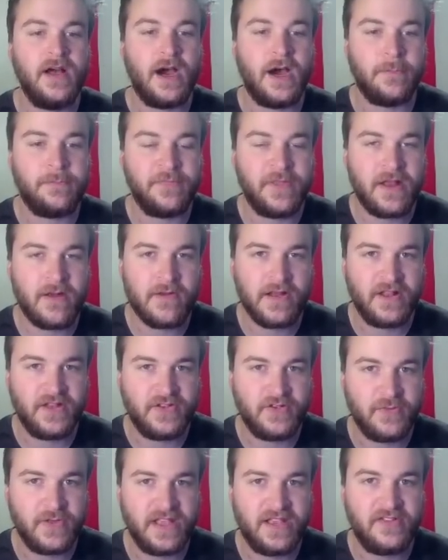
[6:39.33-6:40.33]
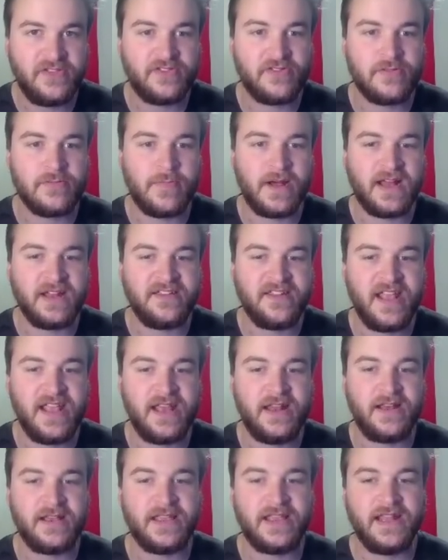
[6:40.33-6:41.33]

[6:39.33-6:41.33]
up there into eastern Montana,